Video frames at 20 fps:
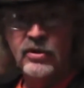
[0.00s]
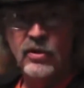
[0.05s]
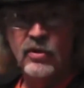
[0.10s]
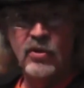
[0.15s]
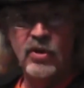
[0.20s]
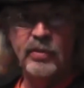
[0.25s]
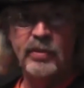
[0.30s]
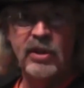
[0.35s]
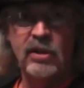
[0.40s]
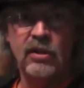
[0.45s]
you're
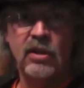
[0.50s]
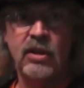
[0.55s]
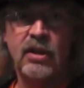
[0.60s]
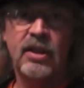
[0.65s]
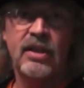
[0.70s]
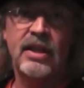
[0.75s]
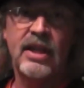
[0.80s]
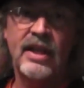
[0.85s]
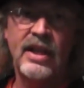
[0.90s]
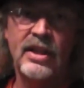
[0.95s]
going to be
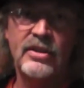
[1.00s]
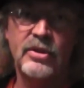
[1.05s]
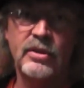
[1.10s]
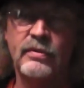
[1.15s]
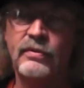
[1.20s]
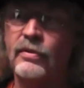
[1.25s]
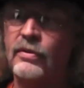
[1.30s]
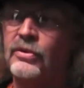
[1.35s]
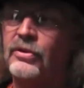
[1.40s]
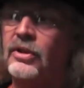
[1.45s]
looking at as your
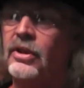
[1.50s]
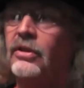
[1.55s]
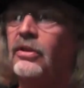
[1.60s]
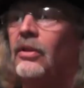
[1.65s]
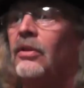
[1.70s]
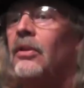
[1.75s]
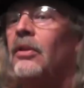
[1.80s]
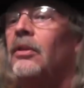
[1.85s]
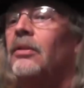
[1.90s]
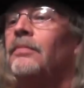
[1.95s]
first
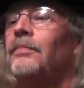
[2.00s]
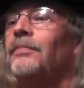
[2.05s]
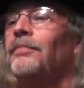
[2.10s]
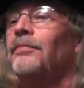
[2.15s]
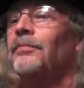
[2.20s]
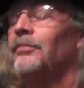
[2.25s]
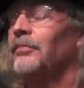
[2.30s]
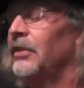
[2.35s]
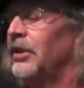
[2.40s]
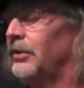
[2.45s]
guitar,
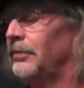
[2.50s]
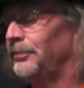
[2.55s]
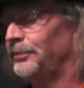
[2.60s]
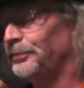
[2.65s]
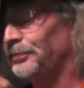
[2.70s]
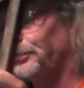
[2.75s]
but